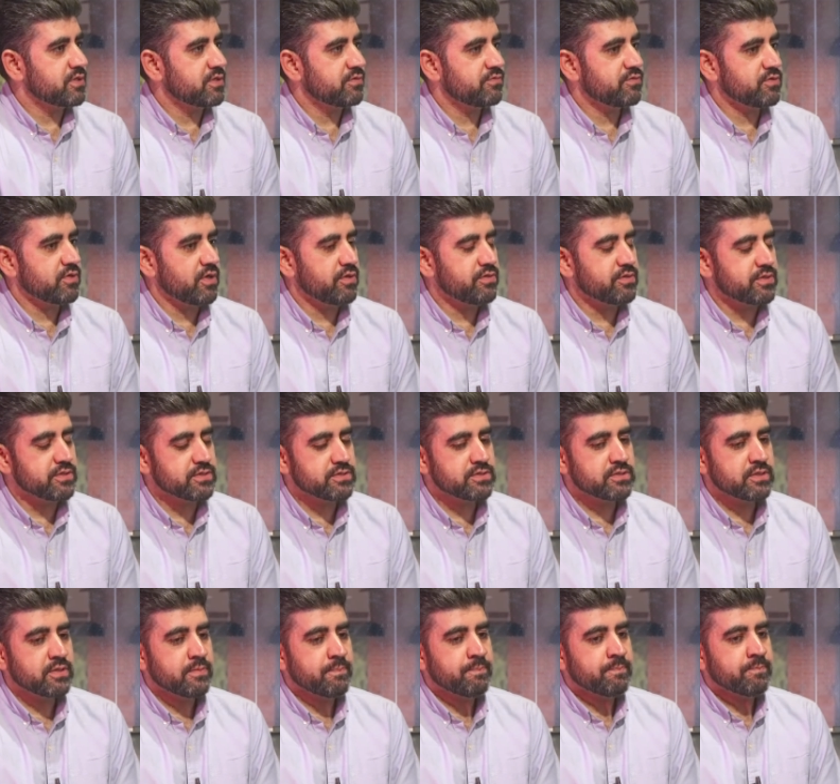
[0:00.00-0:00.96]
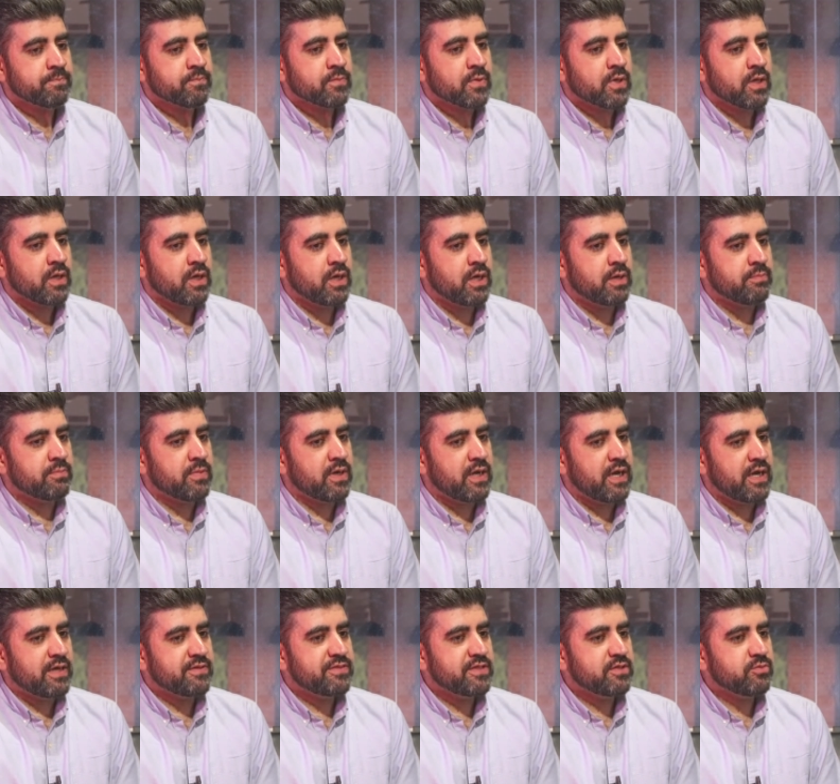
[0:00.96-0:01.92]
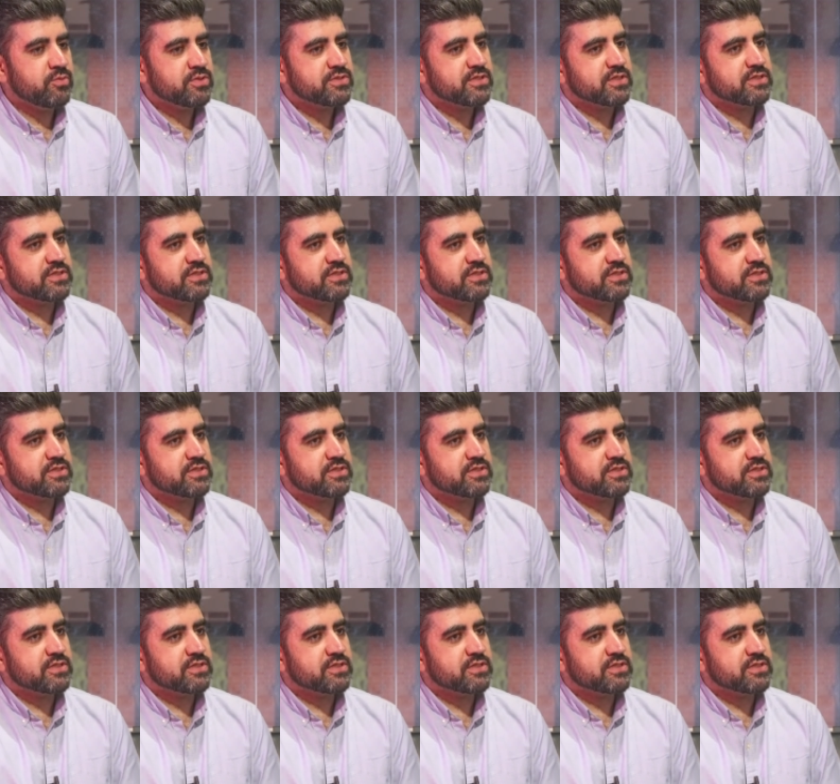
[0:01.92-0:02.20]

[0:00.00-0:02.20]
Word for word: and a few others. Um, I think what's